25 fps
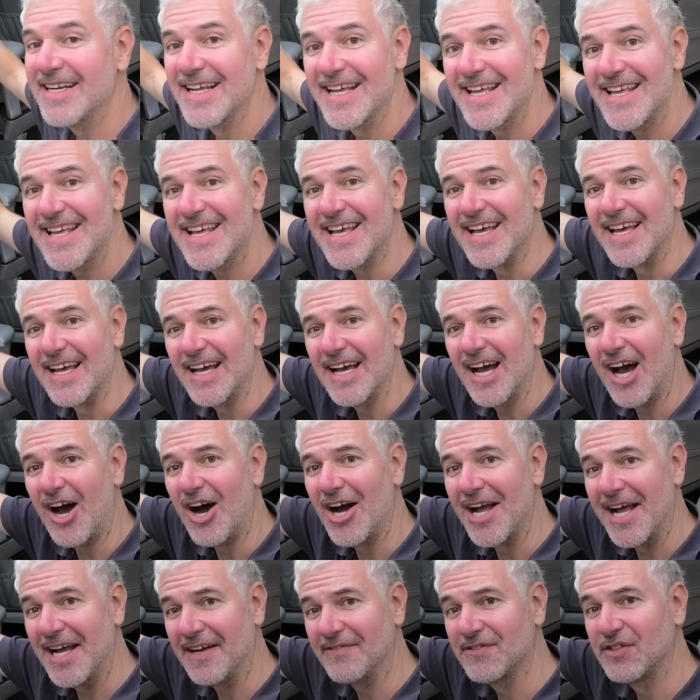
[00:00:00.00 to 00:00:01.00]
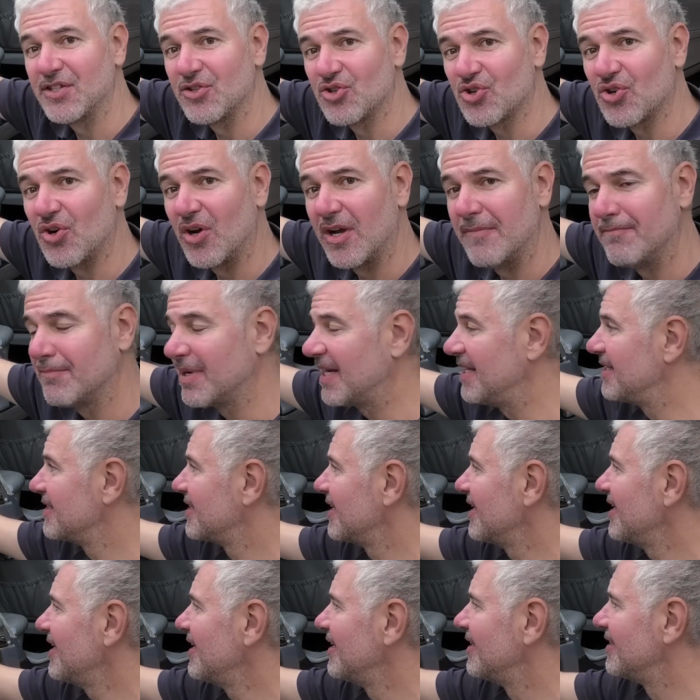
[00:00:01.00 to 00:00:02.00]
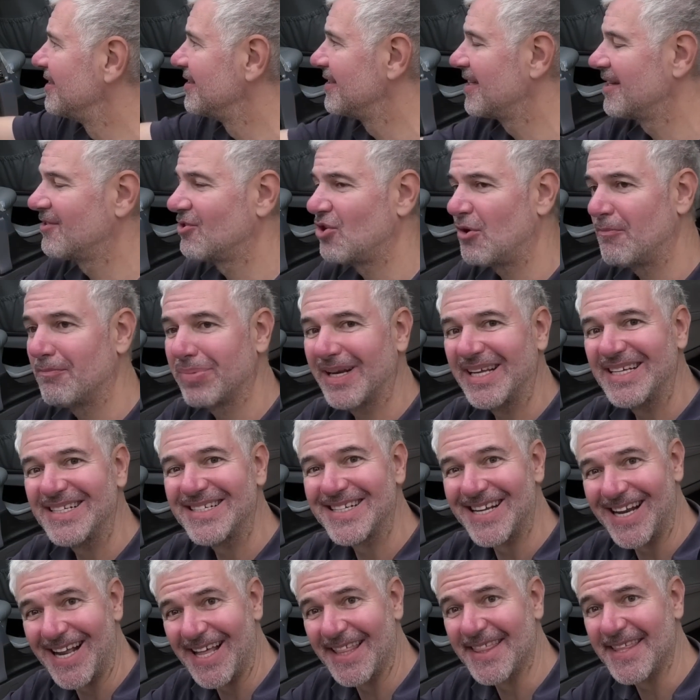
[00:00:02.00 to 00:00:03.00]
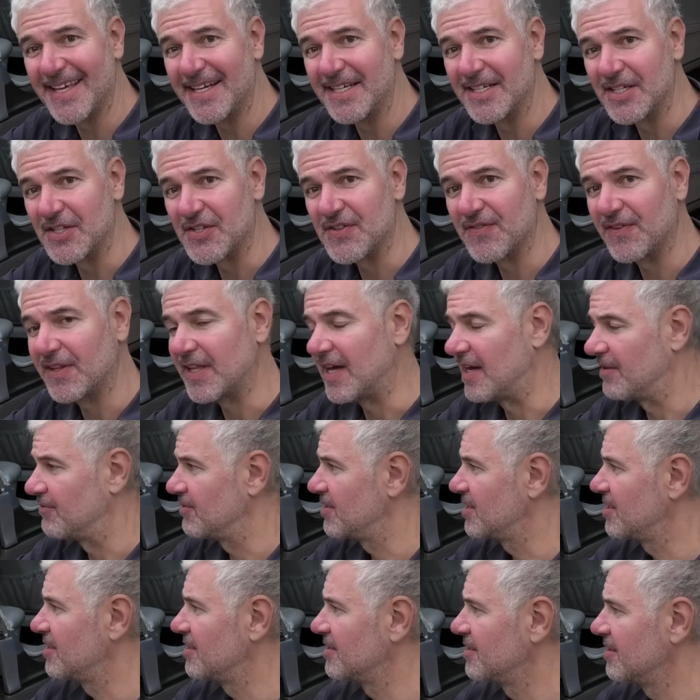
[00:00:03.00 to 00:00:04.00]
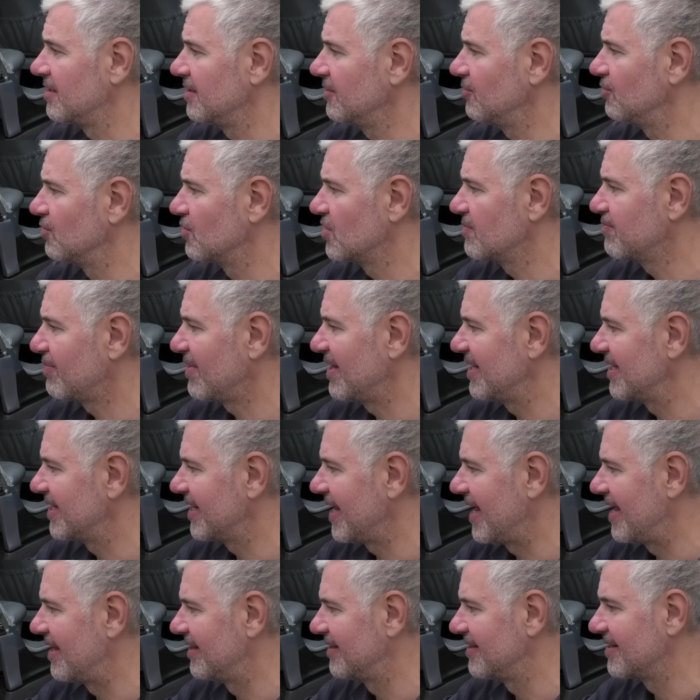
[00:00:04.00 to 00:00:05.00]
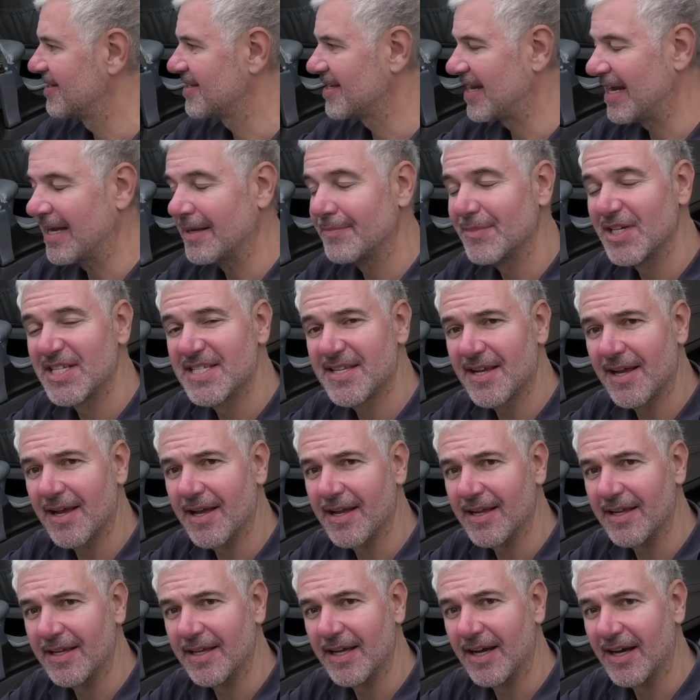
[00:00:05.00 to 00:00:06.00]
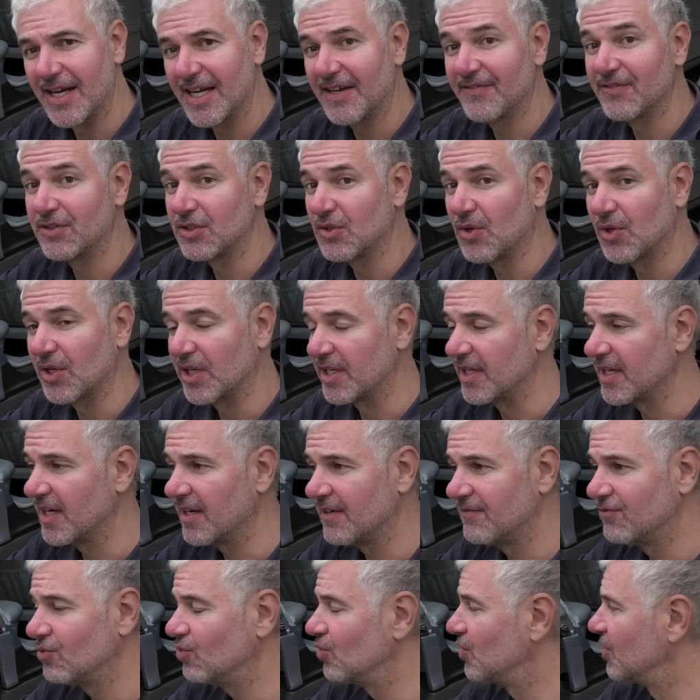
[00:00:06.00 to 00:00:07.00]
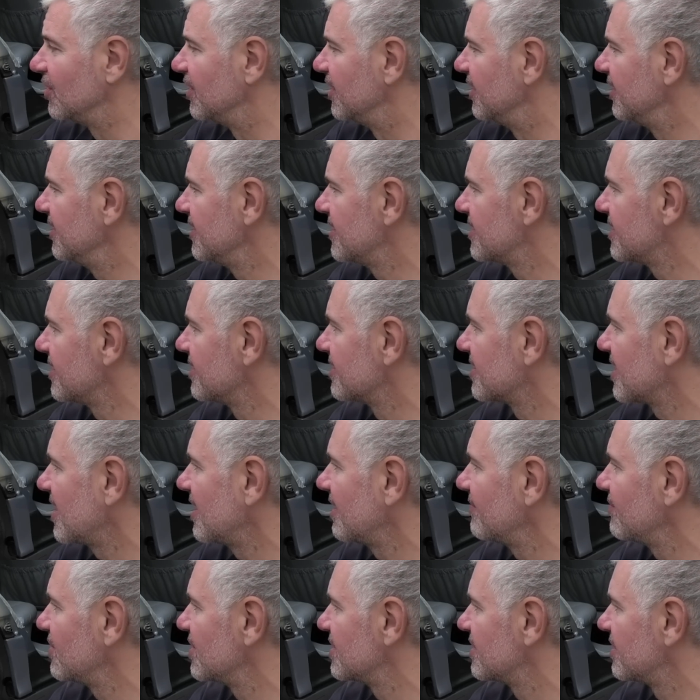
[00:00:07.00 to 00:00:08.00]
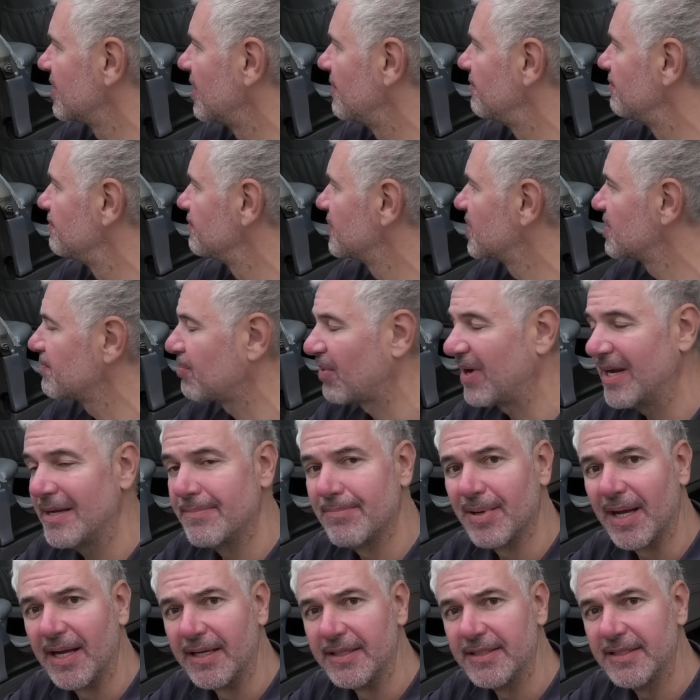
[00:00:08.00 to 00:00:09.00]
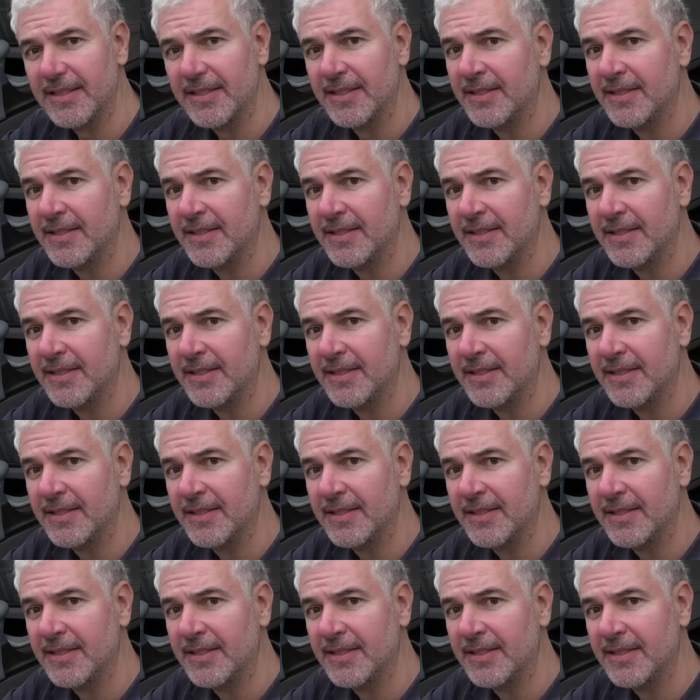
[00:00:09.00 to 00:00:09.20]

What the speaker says: here I have to try and blend it in, and there are blending thinners for that, which is a little spray can, the same as I haven't got it yet, I've ordered it. It's the same as spray paint,